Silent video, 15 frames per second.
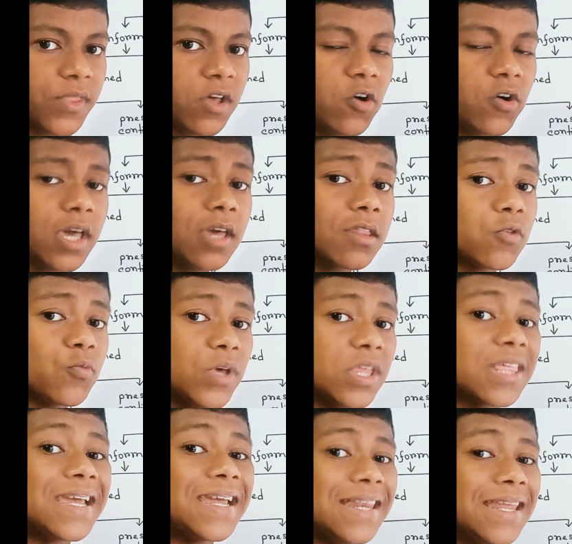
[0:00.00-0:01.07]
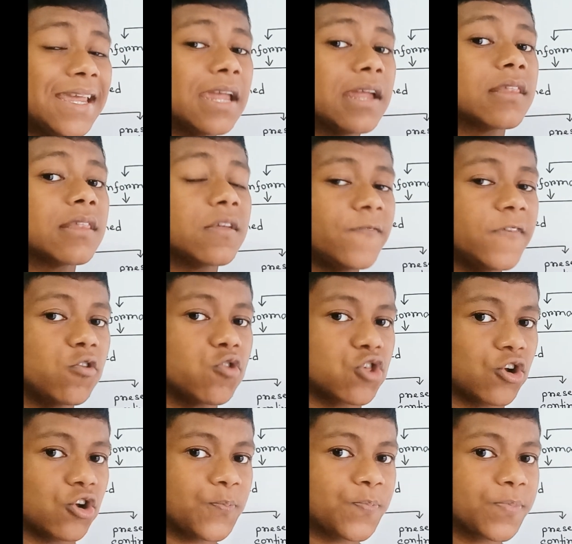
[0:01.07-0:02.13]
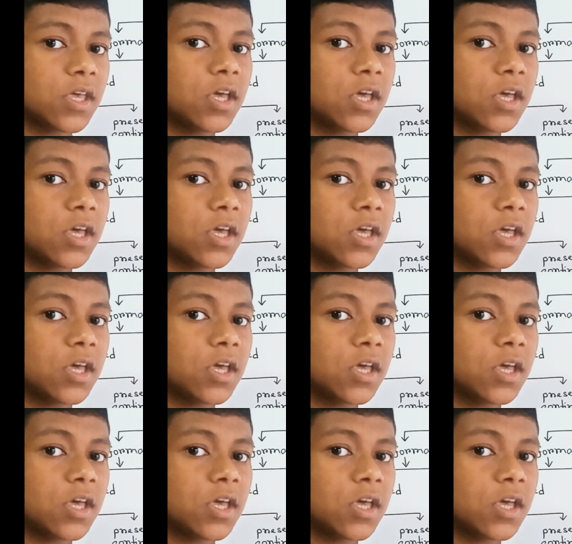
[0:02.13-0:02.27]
Okay, so which indicates the future.